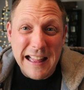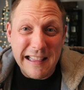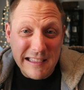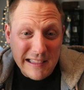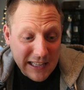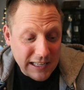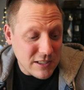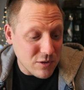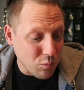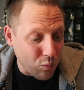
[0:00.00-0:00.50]
at
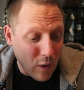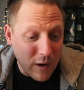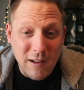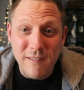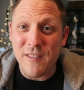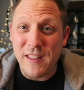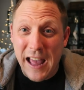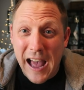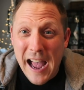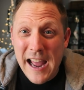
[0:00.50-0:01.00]
least one
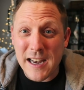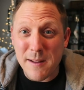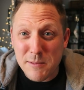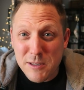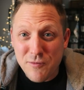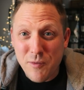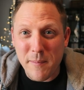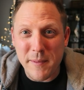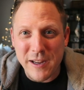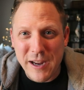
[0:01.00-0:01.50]
of the
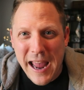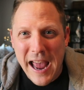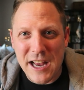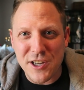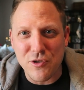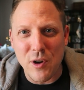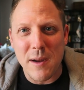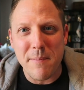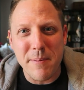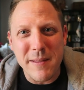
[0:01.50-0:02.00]
items from the
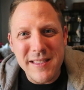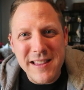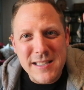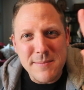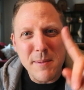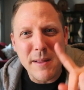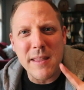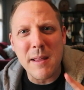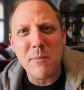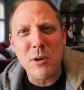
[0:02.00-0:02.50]
cache crate, but
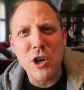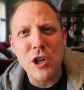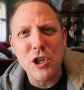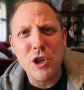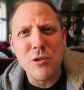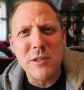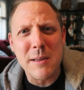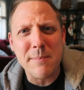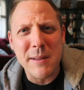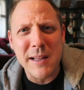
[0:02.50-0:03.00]
this month I'm gonna
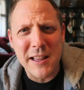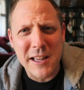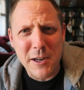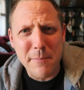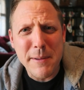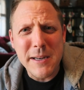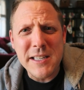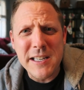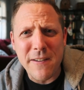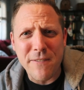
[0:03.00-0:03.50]
do something a
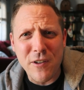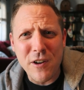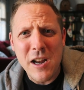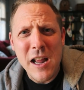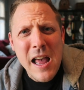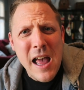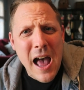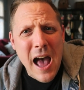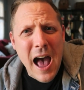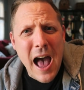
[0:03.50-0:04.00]
little bit different.
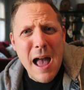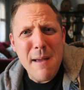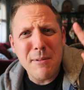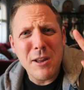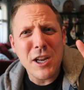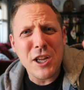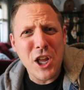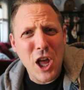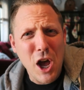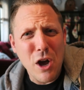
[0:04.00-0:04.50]
I'm
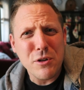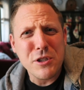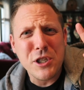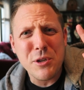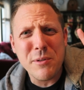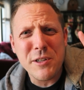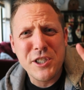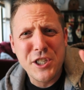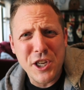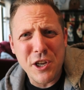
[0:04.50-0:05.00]
gonna go
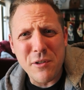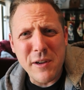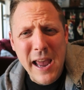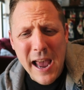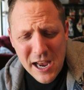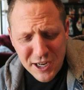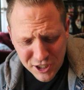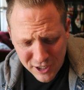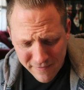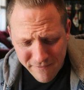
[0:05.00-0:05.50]
to a
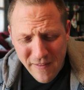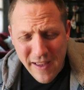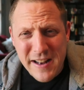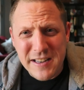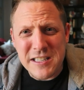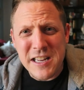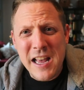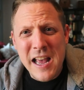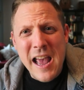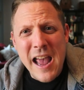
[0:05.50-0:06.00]
geocaching
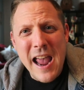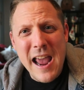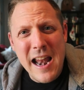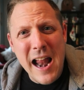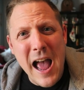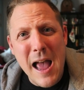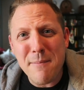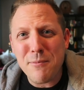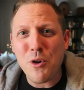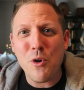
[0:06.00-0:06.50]
event and
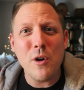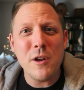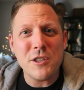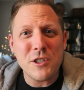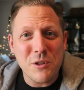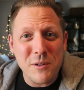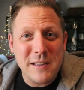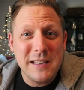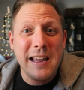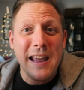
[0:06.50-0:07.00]
I'm going
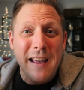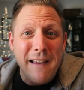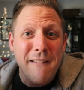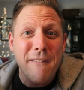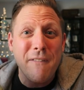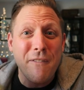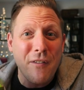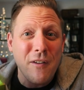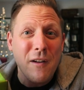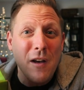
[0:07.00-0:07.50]
to
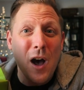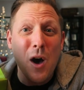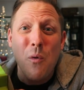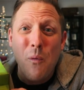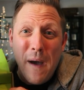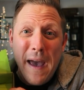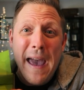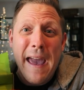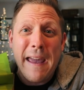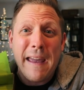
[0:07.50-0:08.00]
give
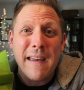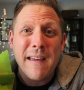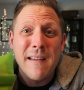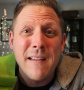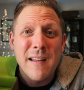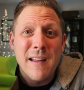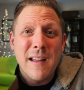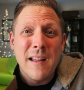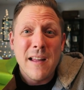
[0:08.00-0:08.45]
away